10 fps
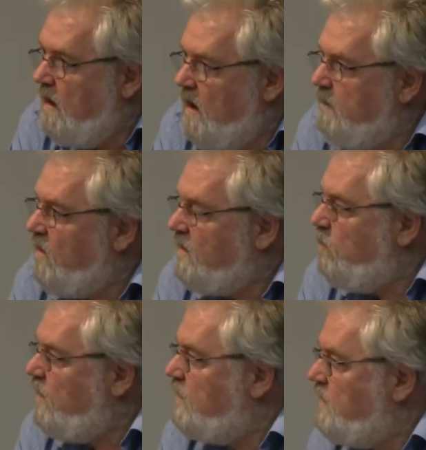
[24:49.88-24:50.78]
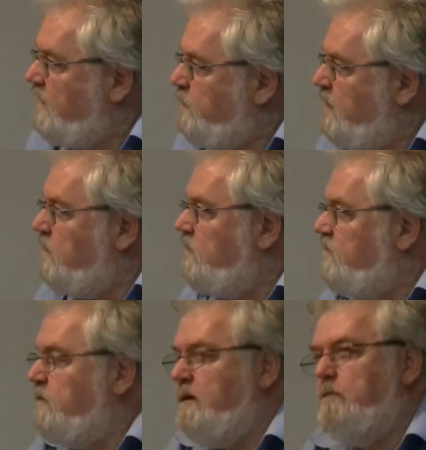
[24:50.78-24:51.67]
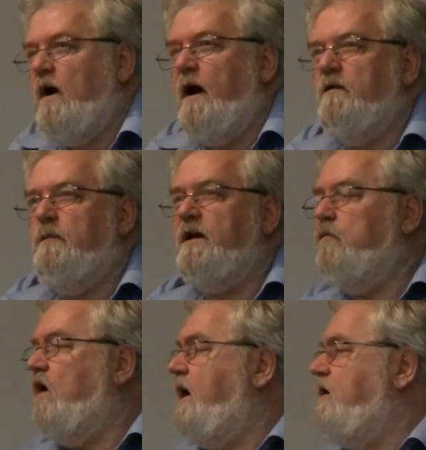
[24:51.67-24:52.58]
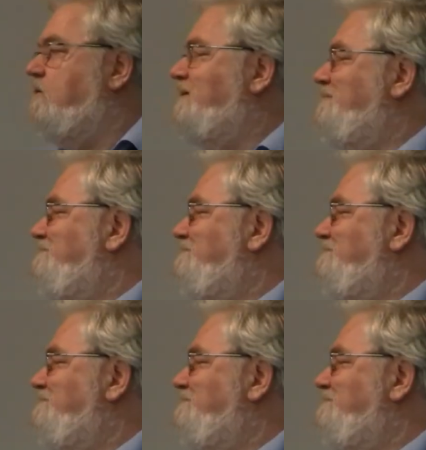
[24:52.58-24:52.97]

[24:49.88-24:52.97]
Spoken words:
American working class people used to be proud of being brave.